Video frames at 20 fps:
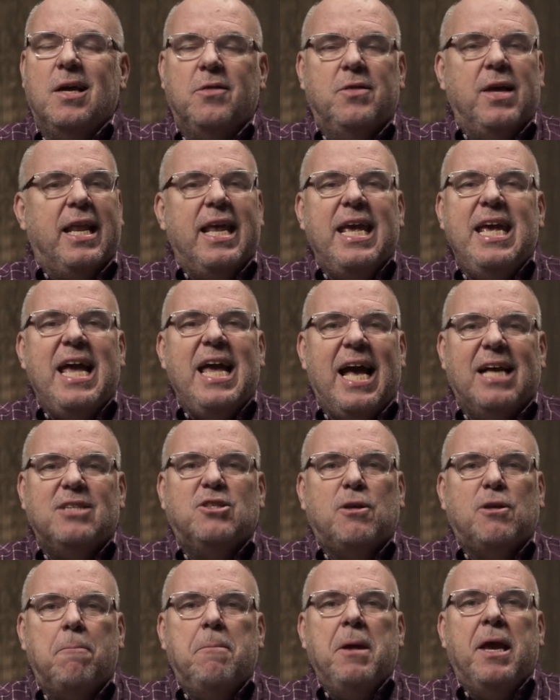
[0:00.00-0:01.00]
that he has
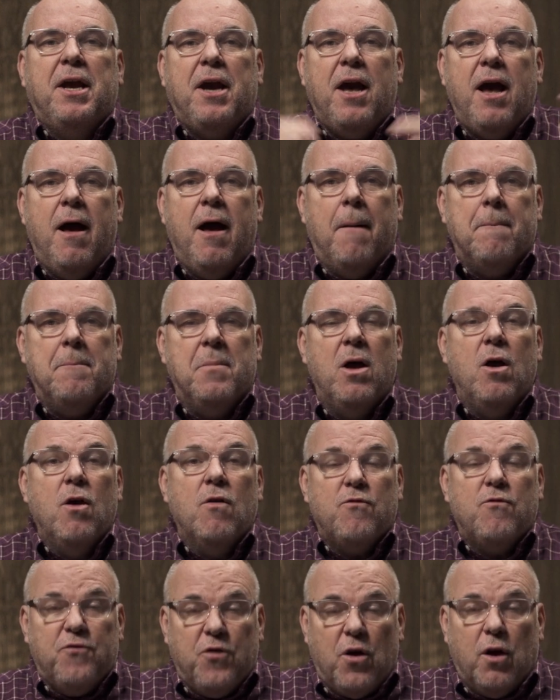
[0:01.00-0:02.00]
to become
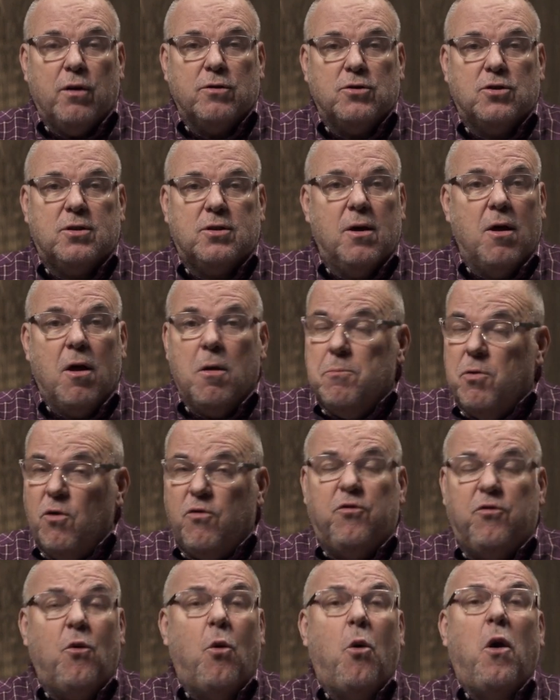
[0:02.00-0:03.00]
first
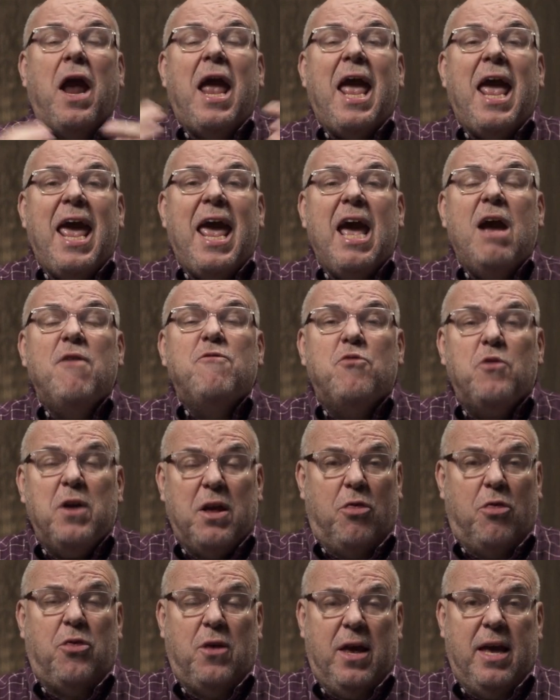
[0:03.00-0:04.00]
before
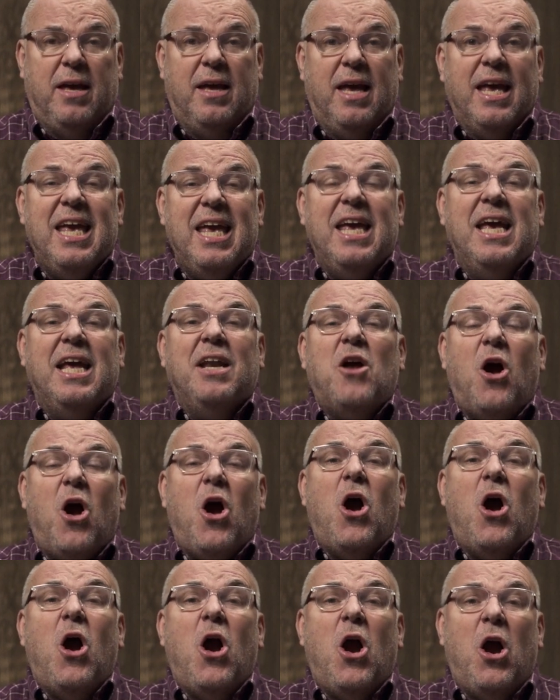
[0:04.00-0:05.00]
everything in
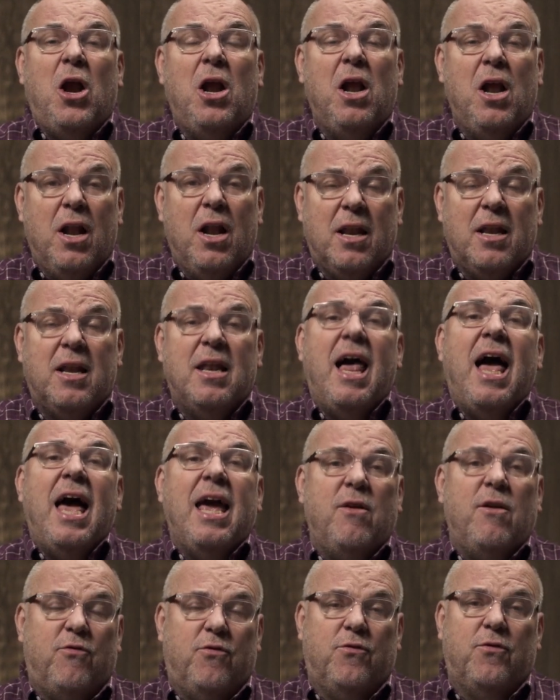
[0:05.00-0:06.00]
our
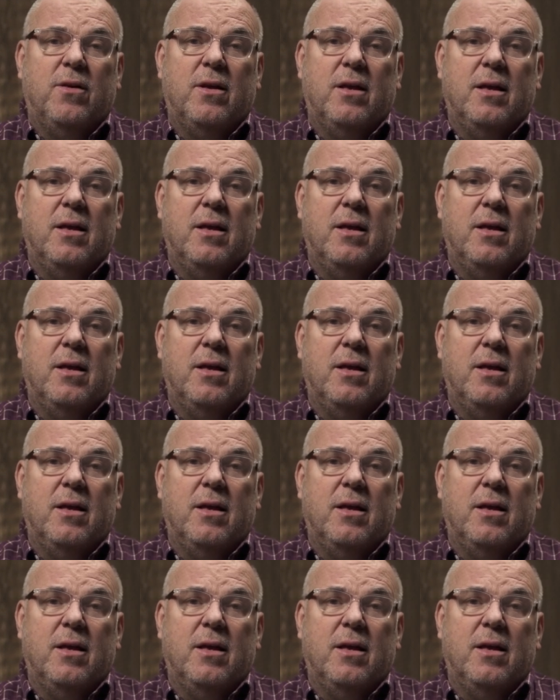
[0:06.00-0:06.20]
life.